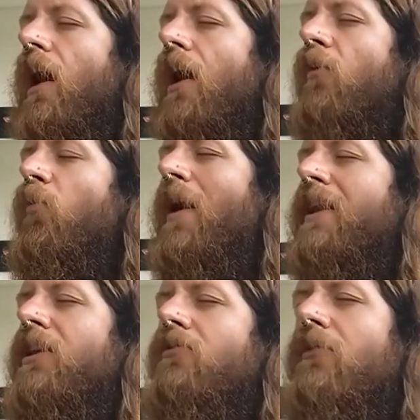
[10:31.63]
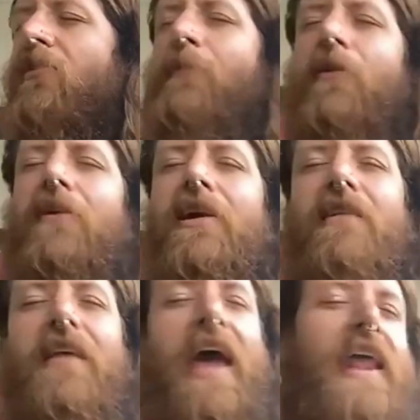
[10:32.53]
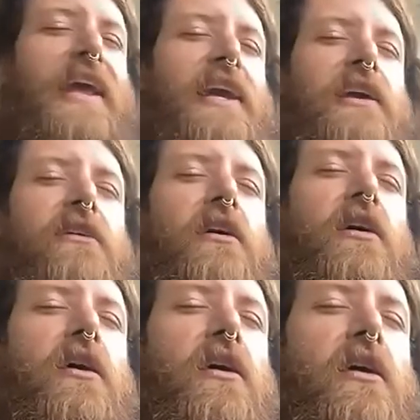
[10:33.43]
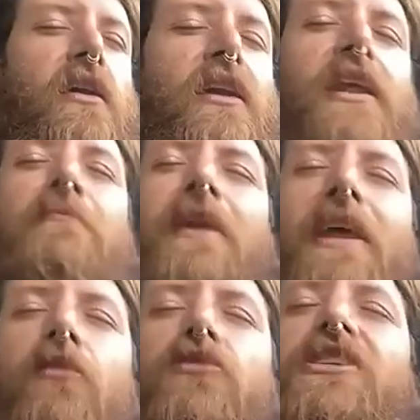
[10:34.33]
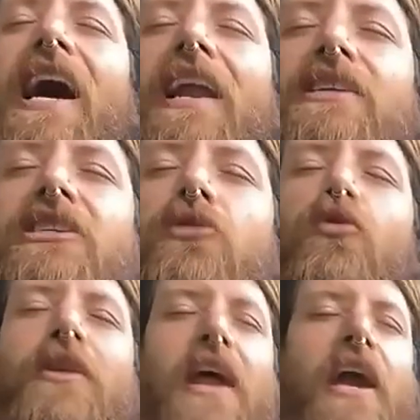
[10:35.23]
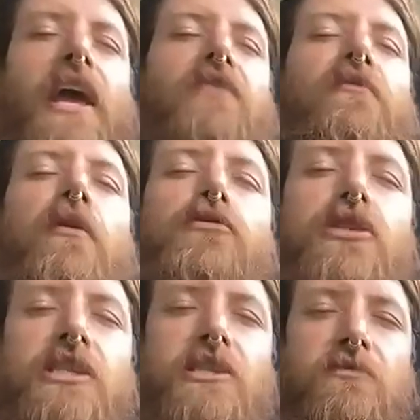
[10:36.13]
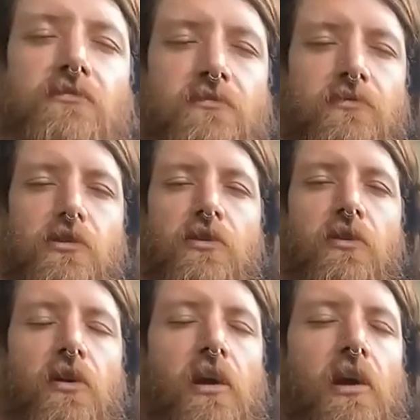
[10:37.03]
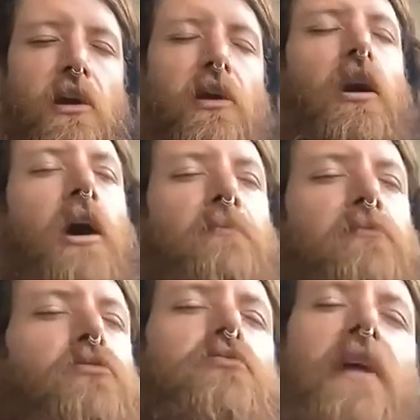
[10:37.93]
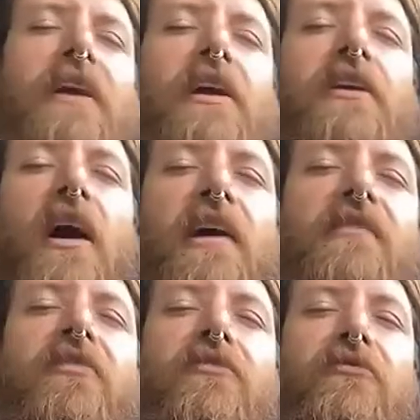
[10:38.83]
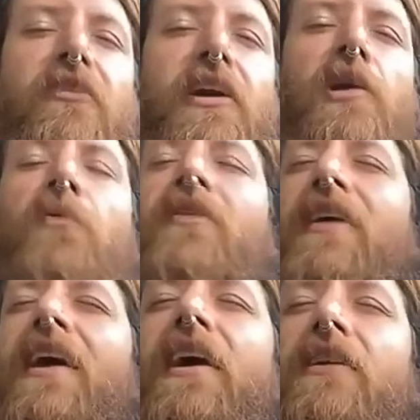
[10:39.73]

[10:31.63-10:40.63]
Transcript: when you experience any limiting or challenging or negative emotion, come to recognize the fear within it.